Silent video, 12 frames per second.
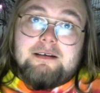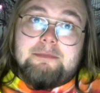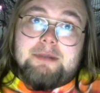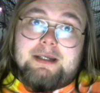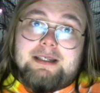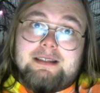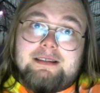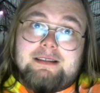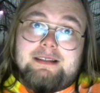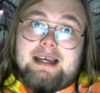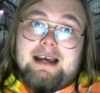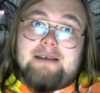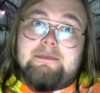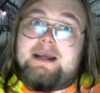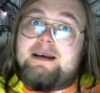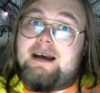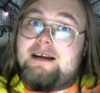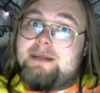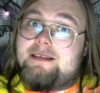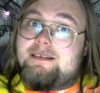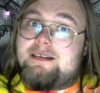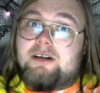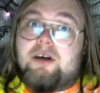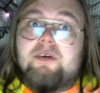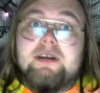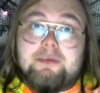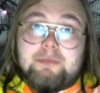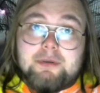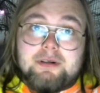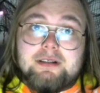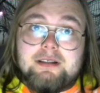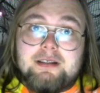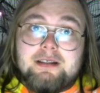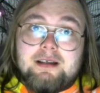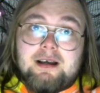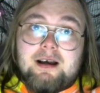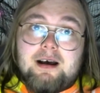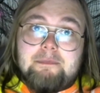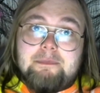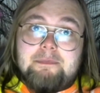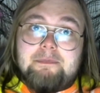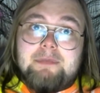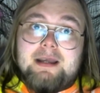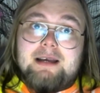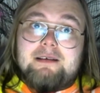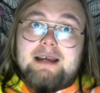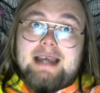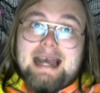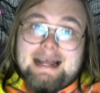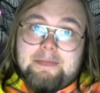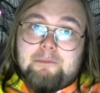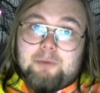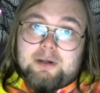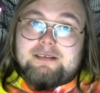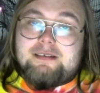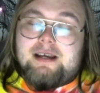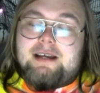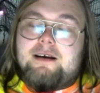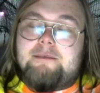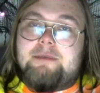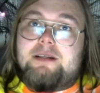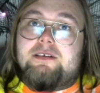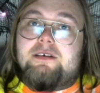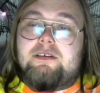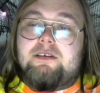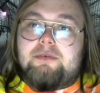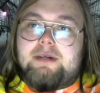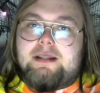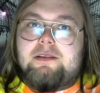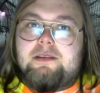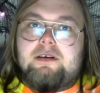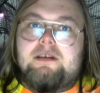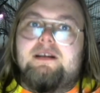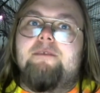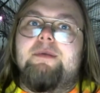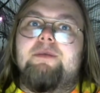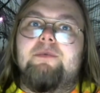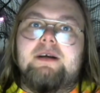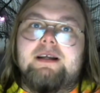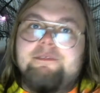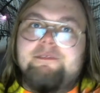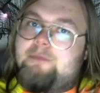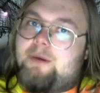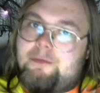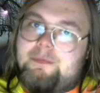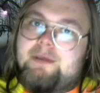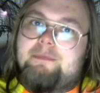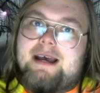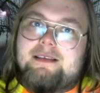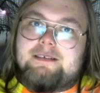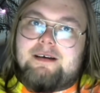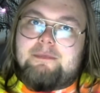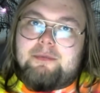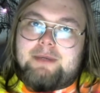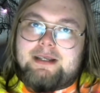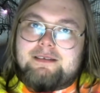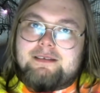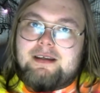But yeah, I've been still going to work up at the work site up until the 23rd, and I've been working from home the past couple weeks.